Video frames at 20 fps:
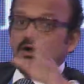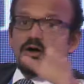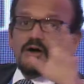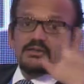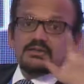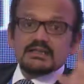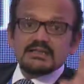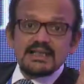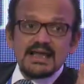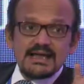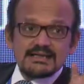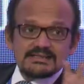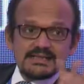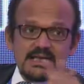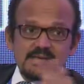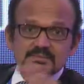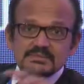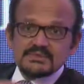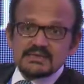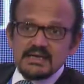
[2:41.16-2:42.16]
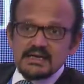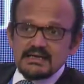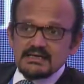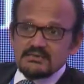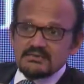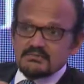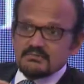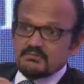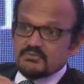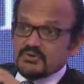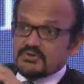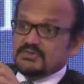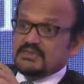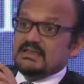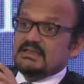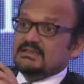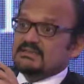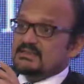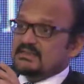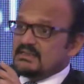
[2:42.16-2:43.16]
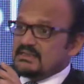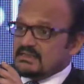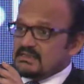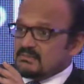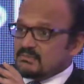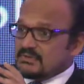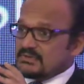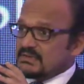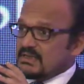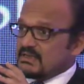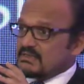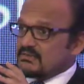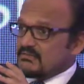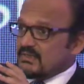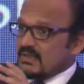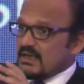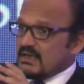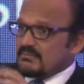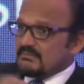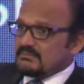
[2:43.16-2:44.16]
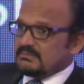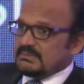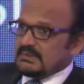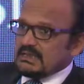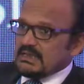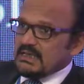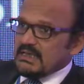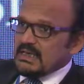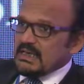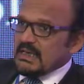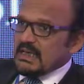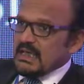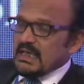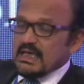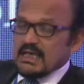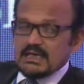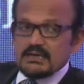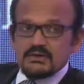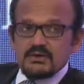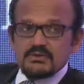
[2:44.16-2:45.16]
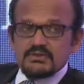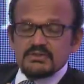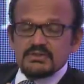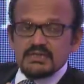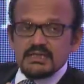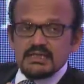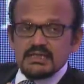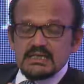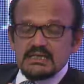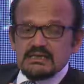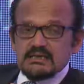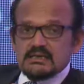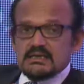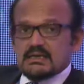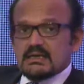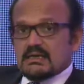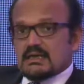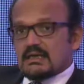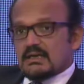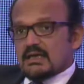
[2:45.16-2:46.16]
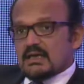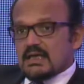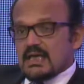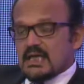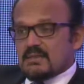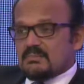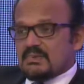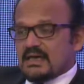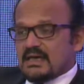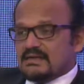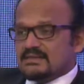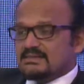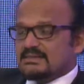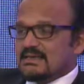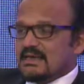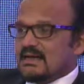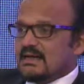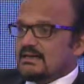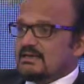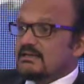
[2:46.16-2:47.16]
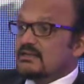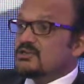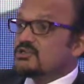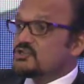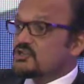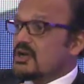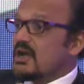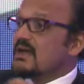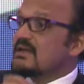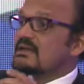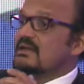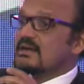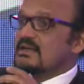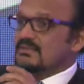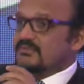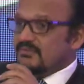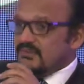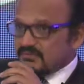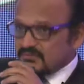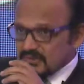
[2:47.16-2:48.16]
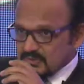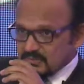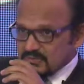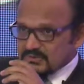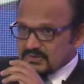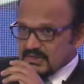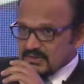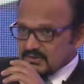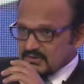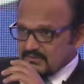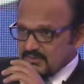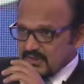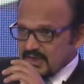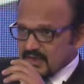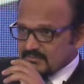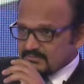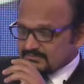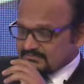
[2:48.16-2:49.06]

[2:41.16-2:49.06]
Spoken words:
on the LATAM side, Brazil is 30% of that, and on the APAC side, China is 50% of that.